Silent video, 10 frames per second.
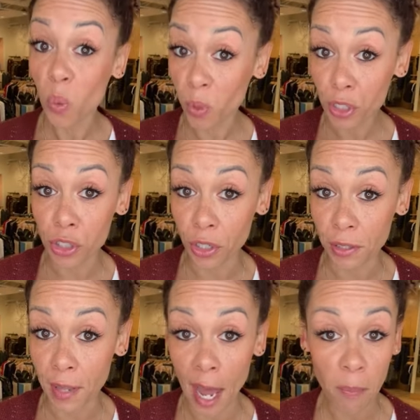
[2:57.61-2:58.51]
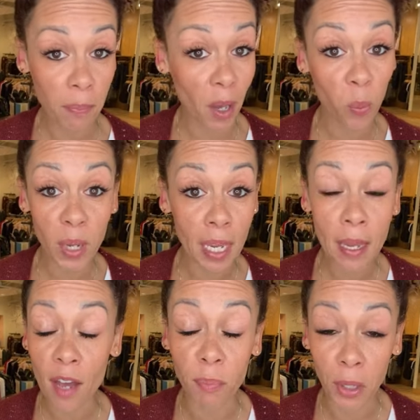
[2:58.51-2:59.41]
would show you that, but we
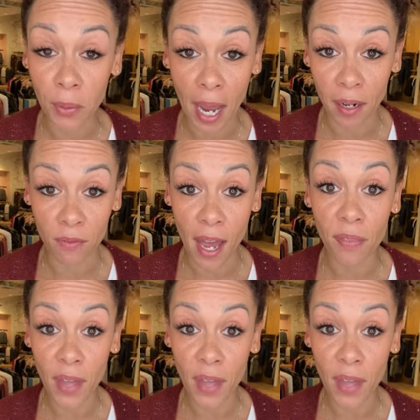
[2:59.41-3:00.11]
have blown out of that.